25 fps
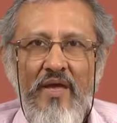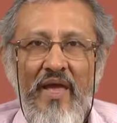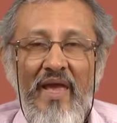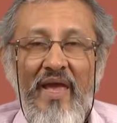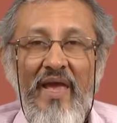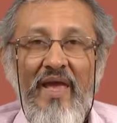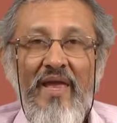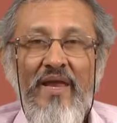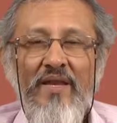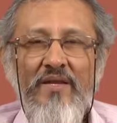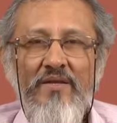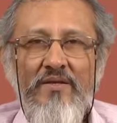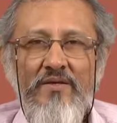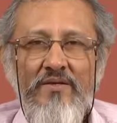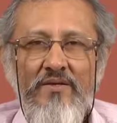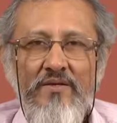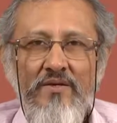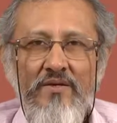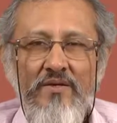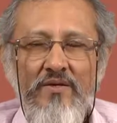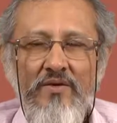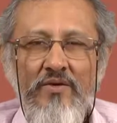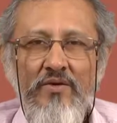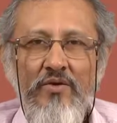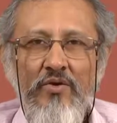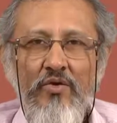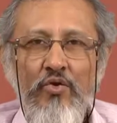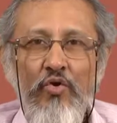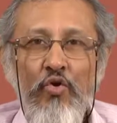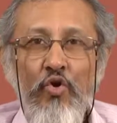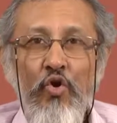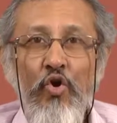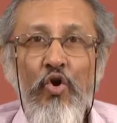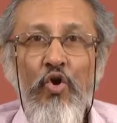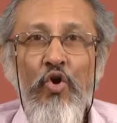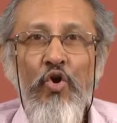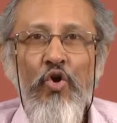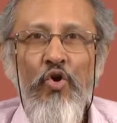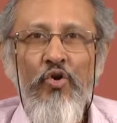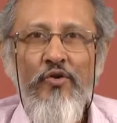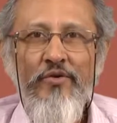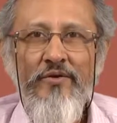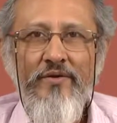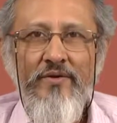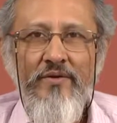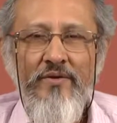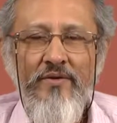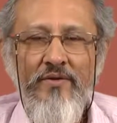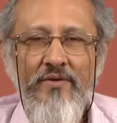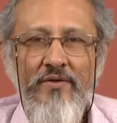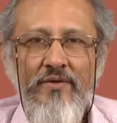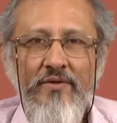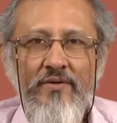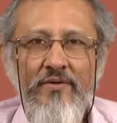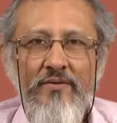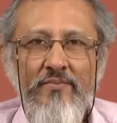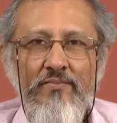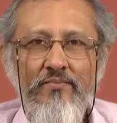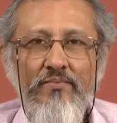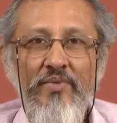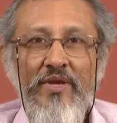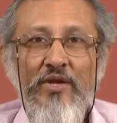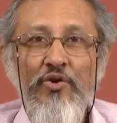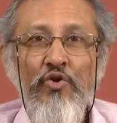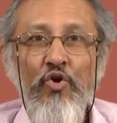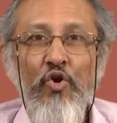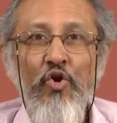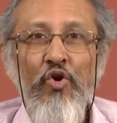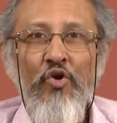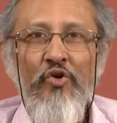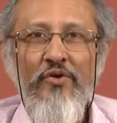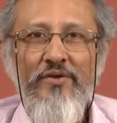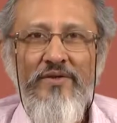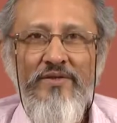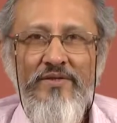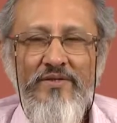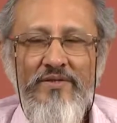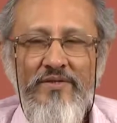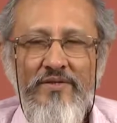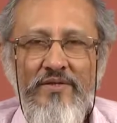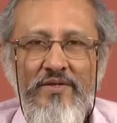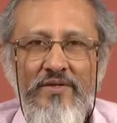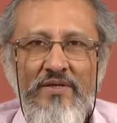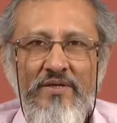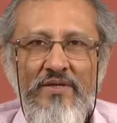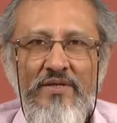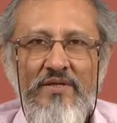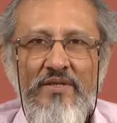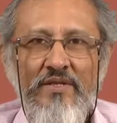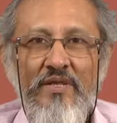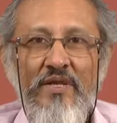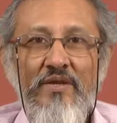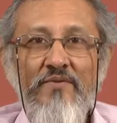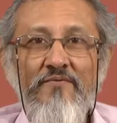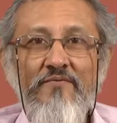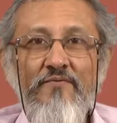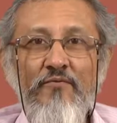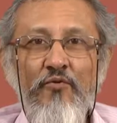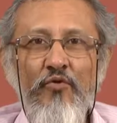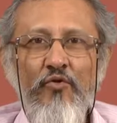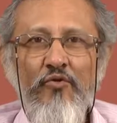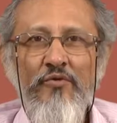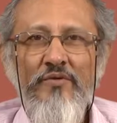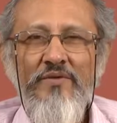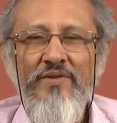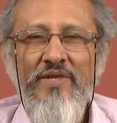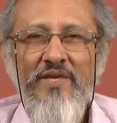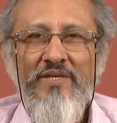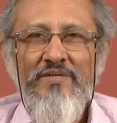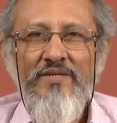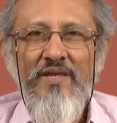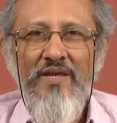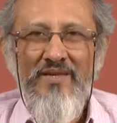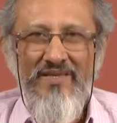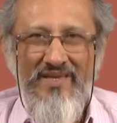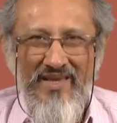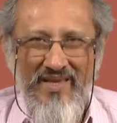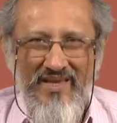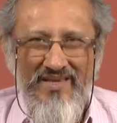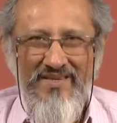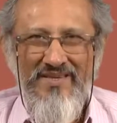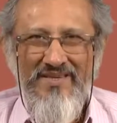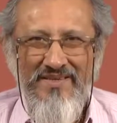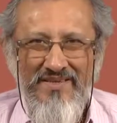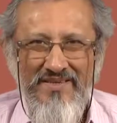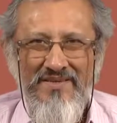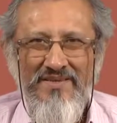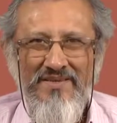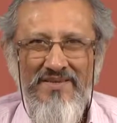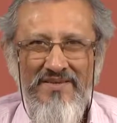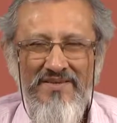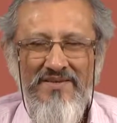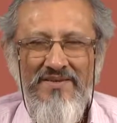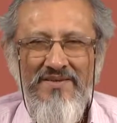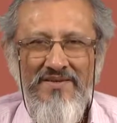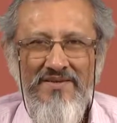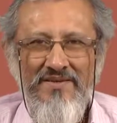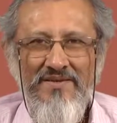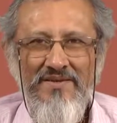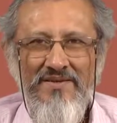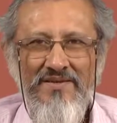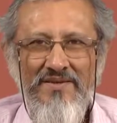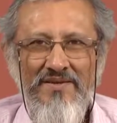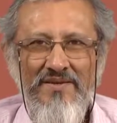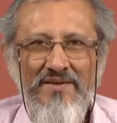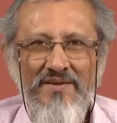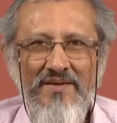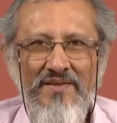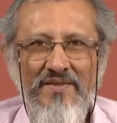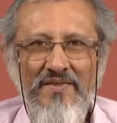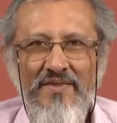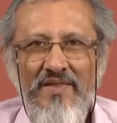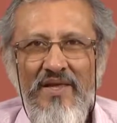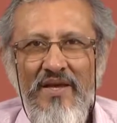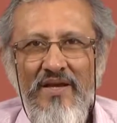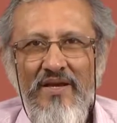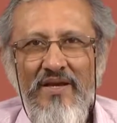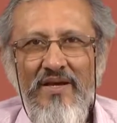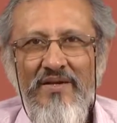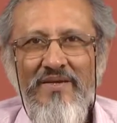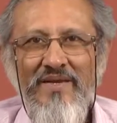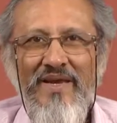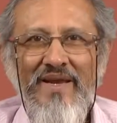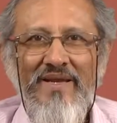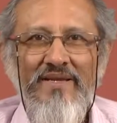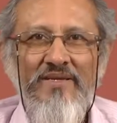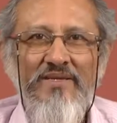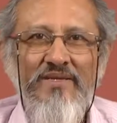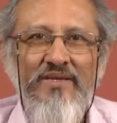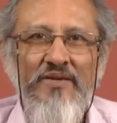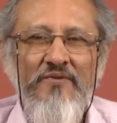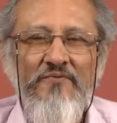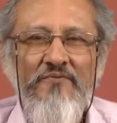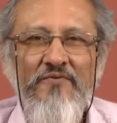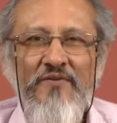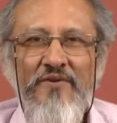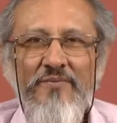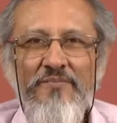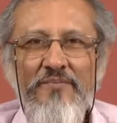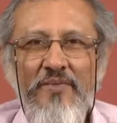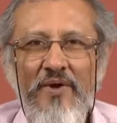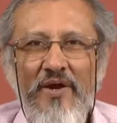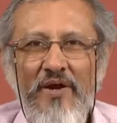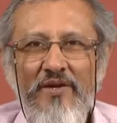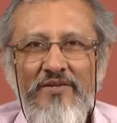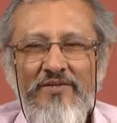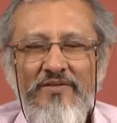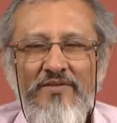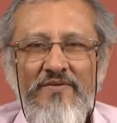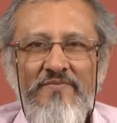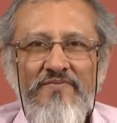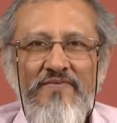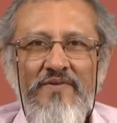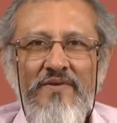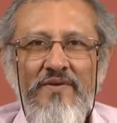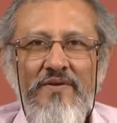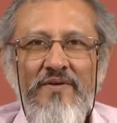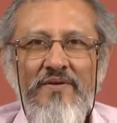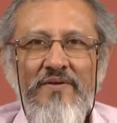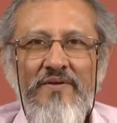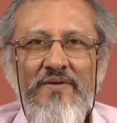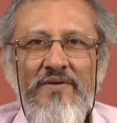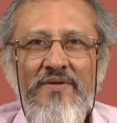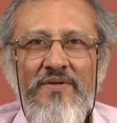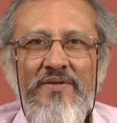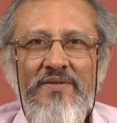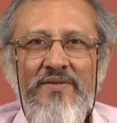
and, or, because, therefore, things like that. They connect different parts of the